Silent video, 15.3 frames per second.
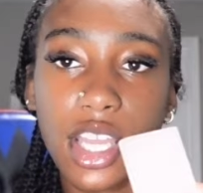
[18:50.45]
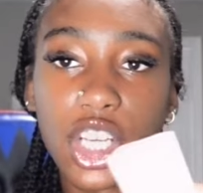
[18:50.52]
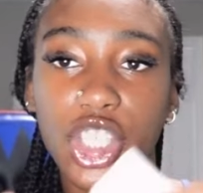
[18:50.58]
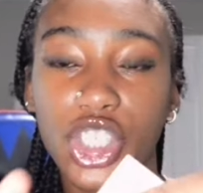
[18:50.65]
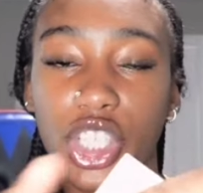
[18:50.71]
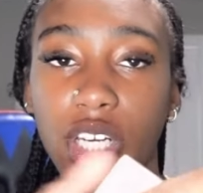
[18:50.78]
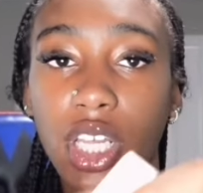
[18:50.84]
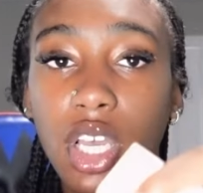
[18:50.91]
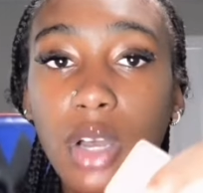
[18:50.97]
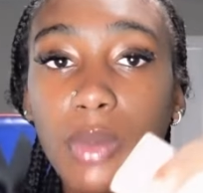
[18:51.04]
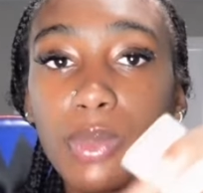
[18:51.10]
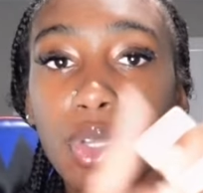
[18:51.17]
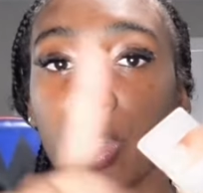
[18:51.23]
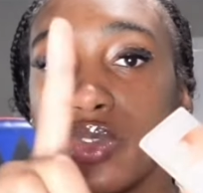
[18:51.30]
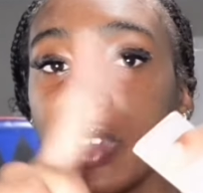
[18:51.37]
and you're trying to
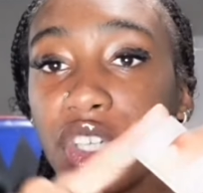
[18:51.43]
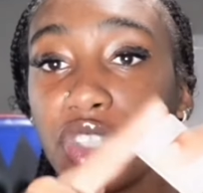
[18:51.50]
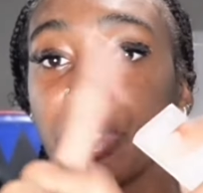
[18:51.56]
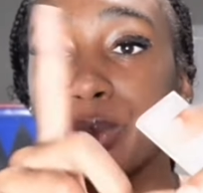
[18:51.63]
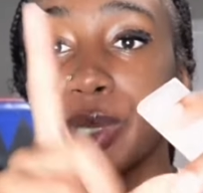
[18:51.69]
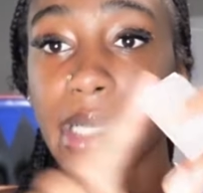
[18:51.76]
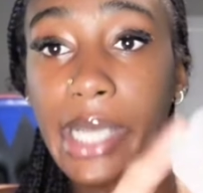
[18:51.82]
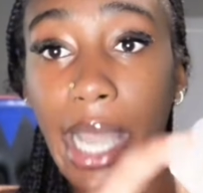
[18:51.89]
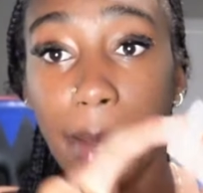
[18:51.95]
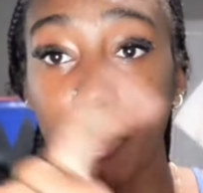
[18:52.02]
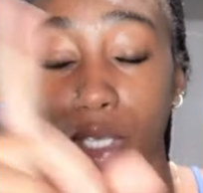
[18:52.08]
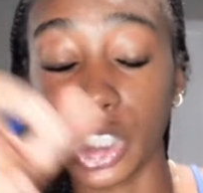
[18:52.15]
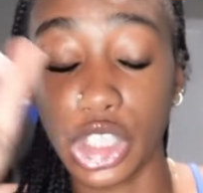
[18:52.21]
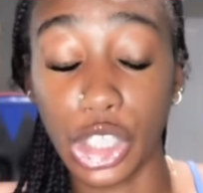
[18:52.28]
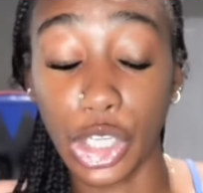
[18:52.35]
upload videos from your camera
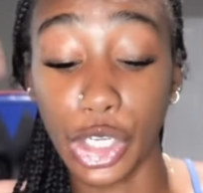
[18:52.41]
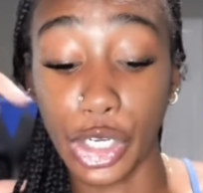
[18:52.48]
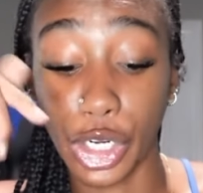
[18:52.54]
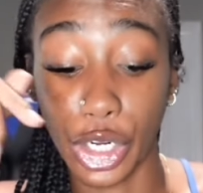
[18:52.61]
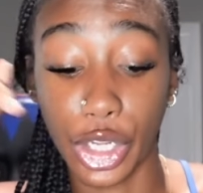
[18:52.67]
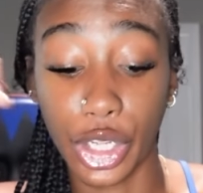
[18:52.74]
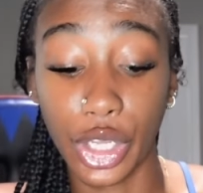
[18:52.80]
to your